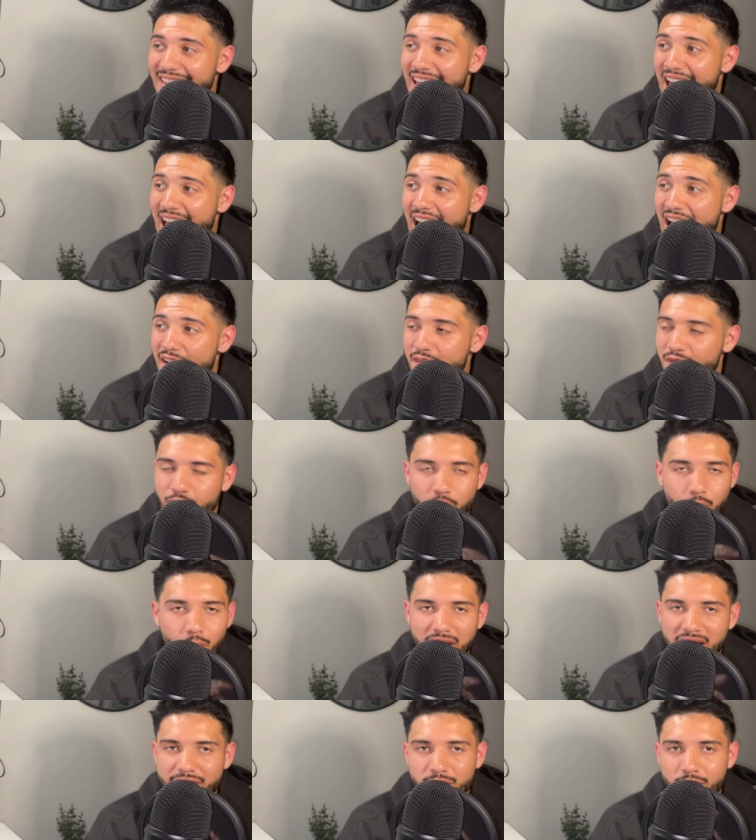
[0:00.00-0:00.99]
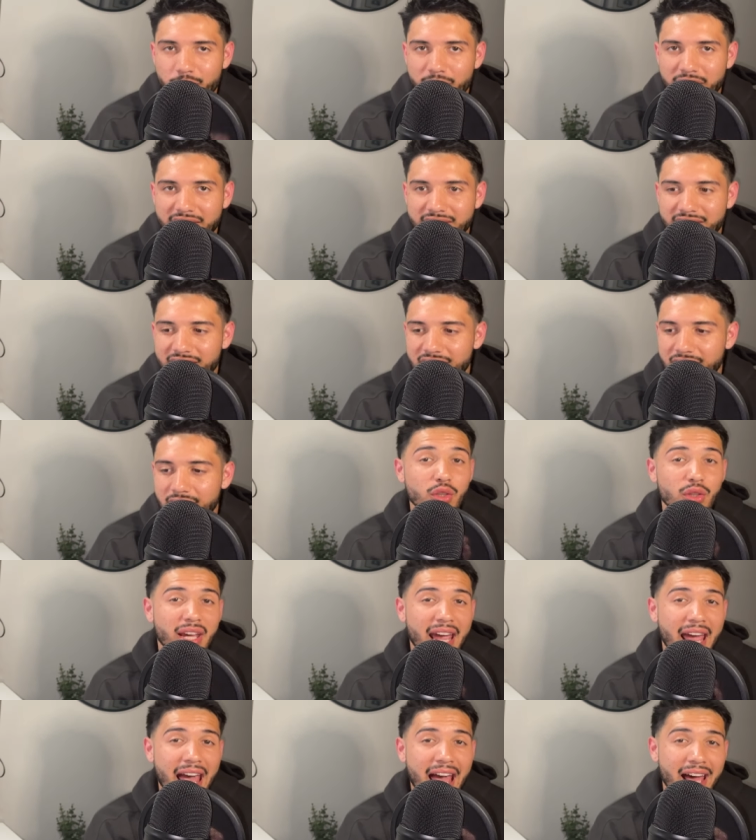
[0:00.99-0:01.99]
that for whatever reason, you
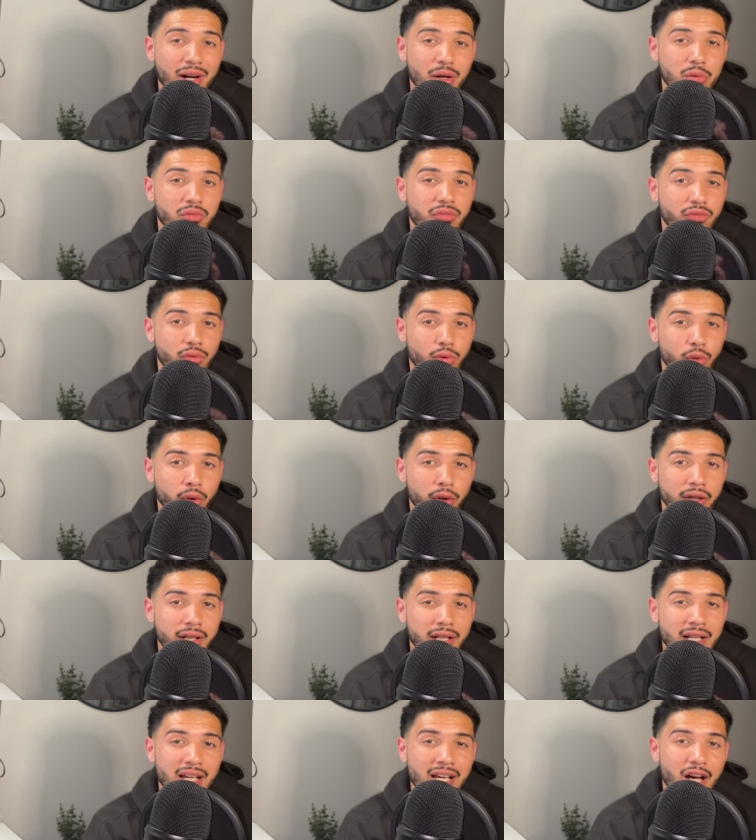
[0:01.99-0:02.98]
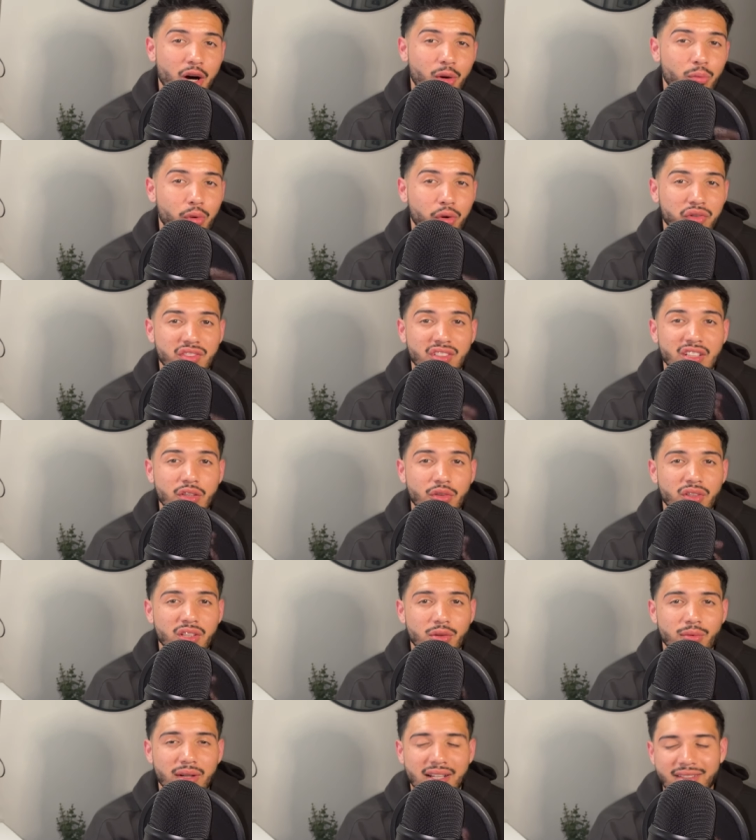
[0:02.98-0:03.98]
can't afford a
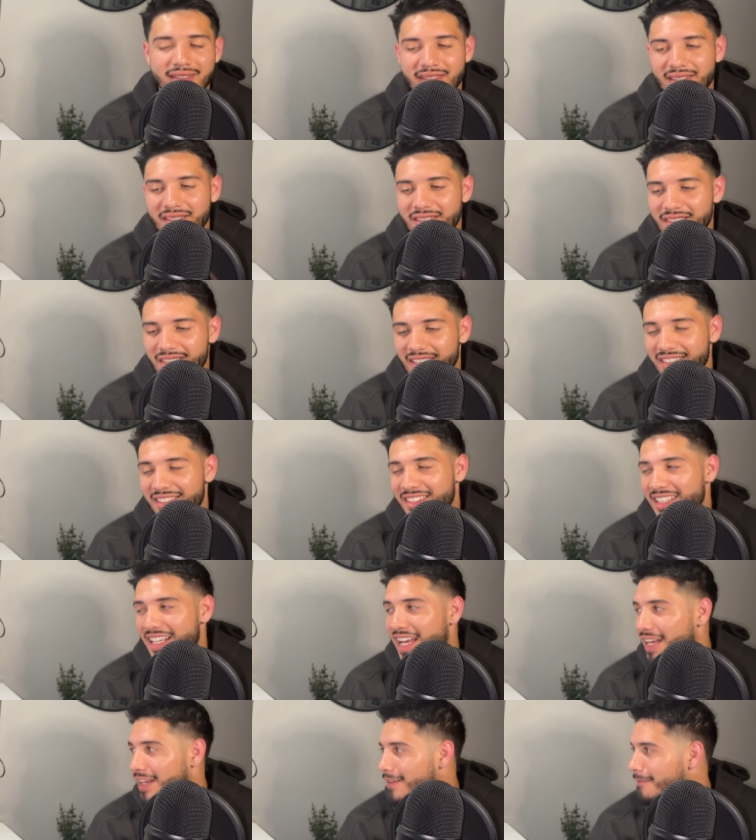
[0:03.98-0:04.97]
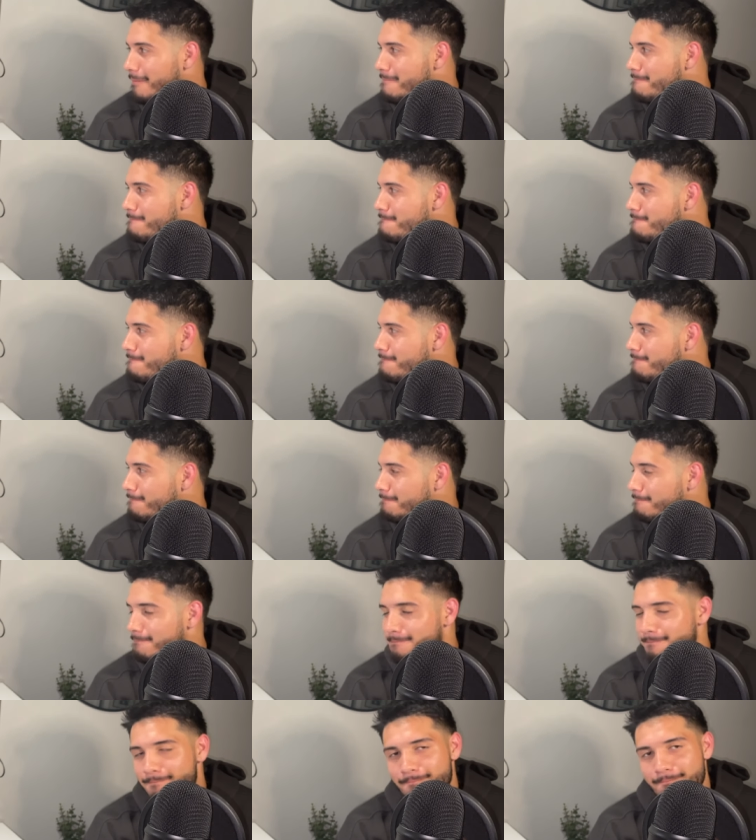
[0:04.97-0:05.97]
multi-unit residence just yet
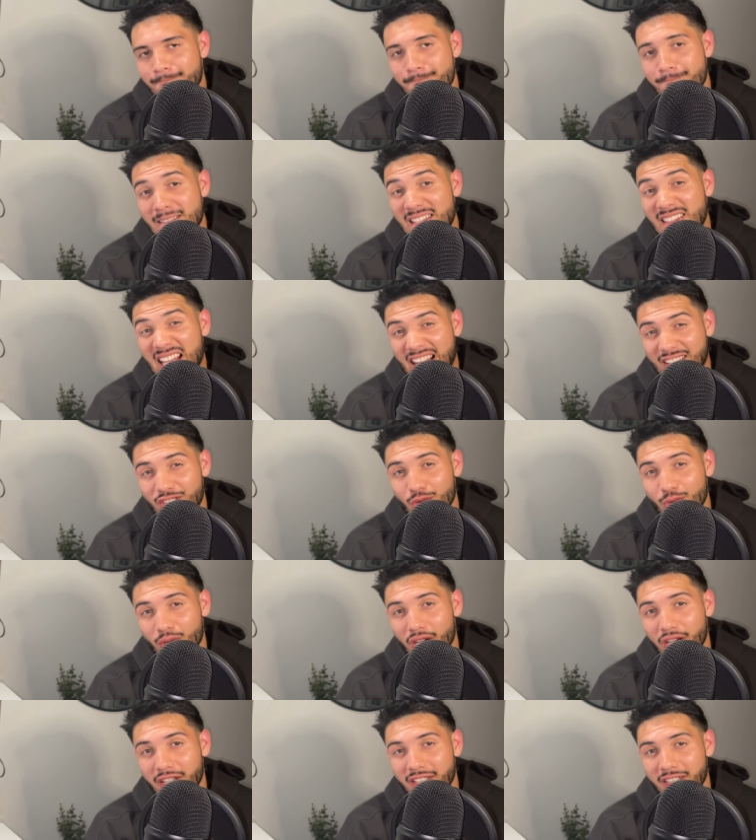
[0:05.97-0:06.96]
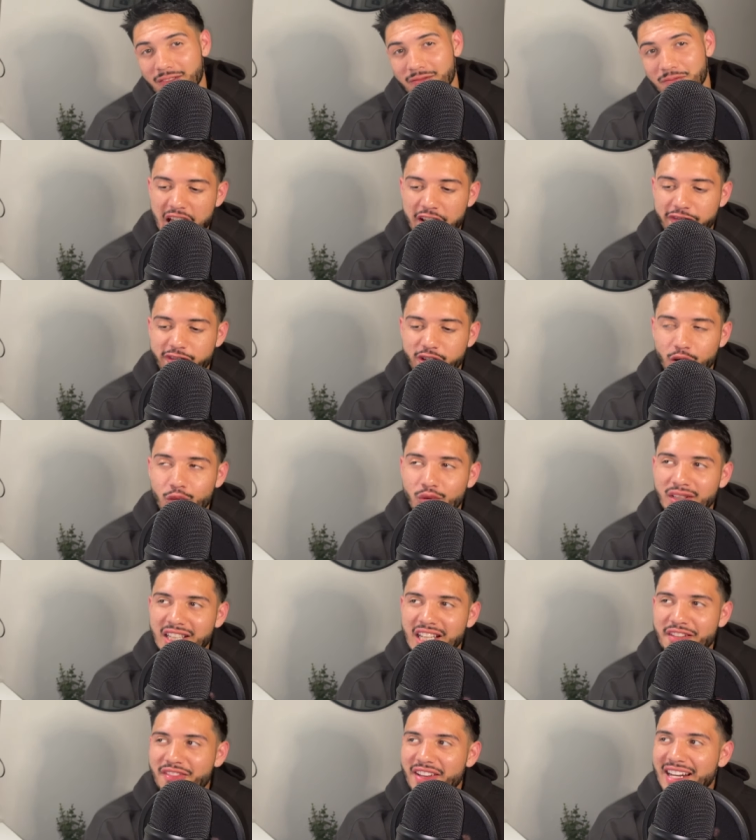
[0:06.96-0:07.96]
not to worry. If you
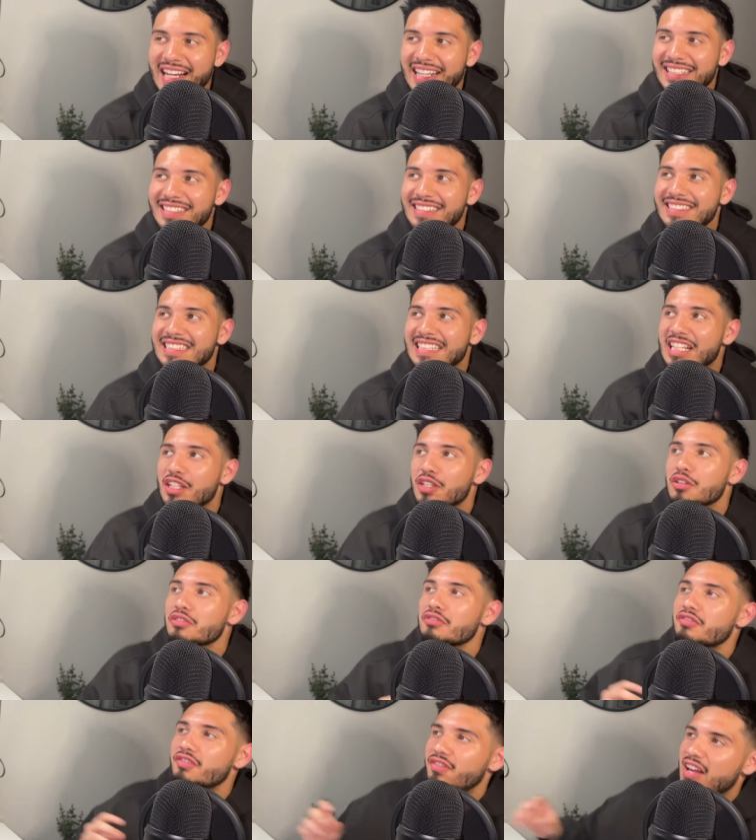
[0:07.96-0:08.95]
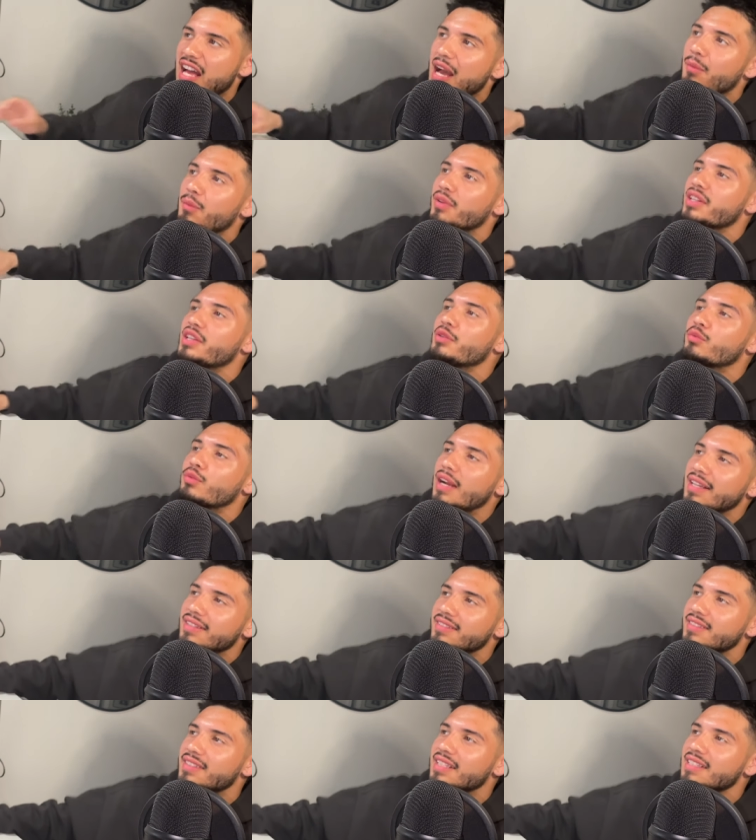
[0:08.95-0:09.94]
live in a single family
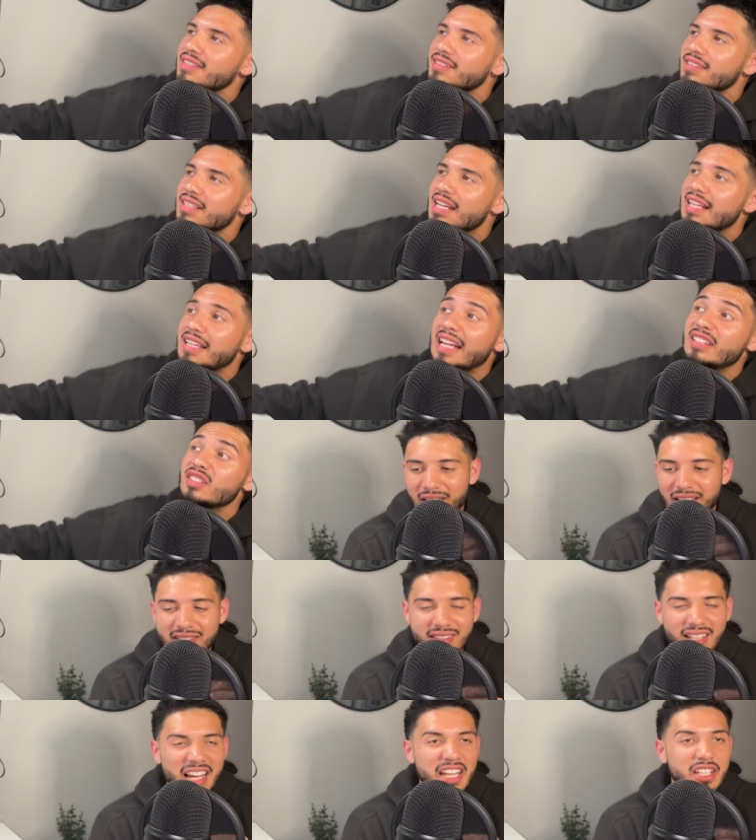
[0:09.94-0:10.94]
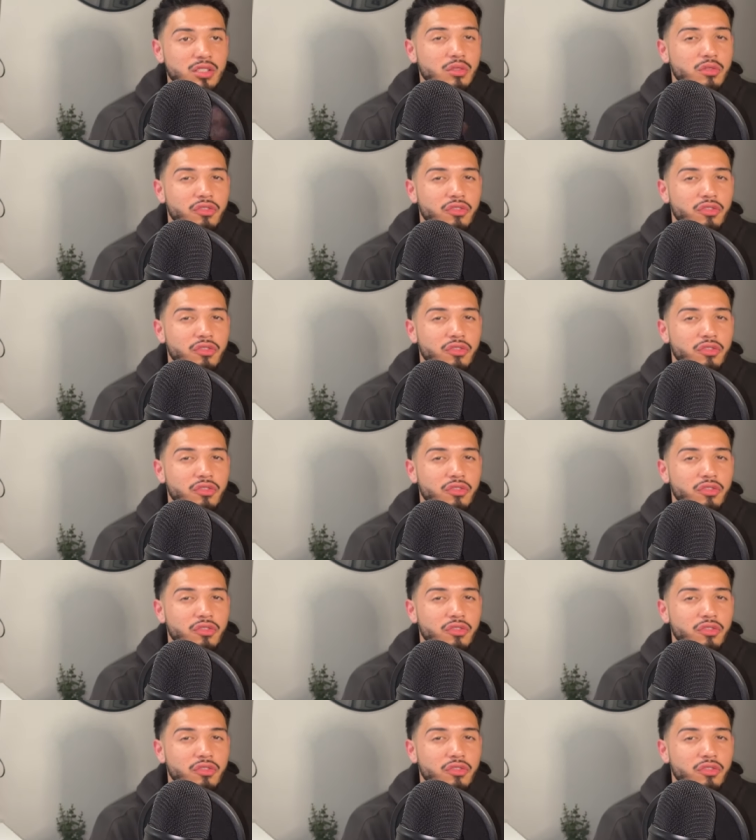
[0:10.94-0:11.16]
residence, that's let's say it's a